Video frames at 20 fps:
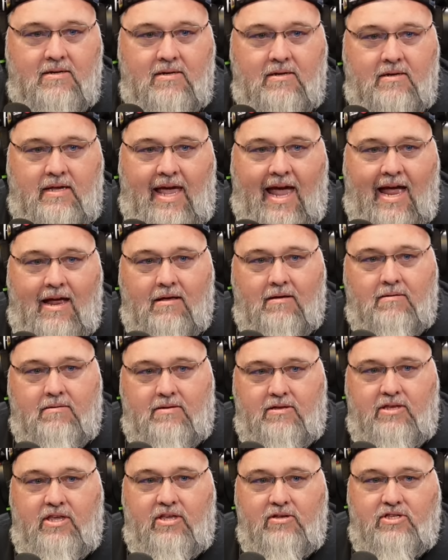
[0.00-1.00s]
kill two
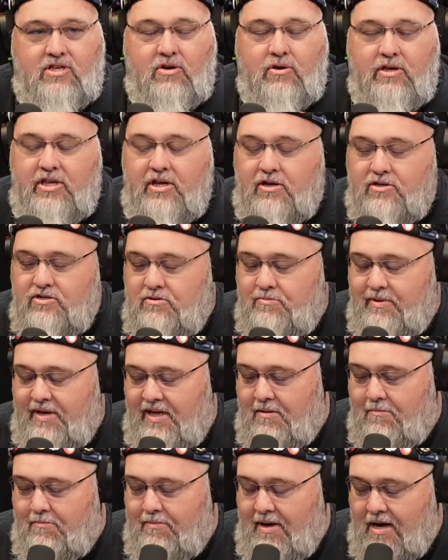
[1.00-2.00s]
billion bugs, two kill two
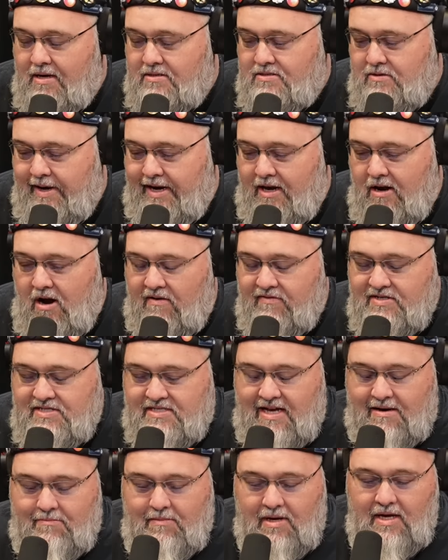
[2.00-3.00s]
billion bugs, yeah. so we can harvest
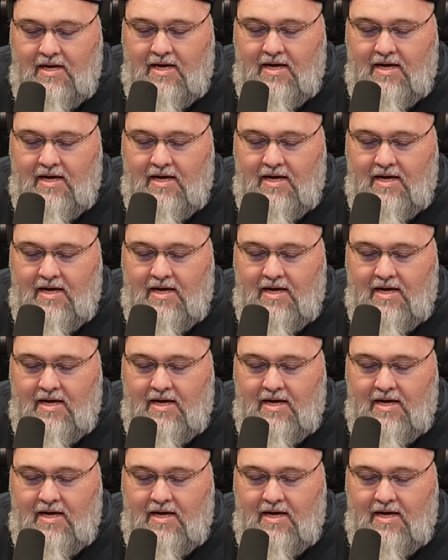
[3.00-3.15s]
them.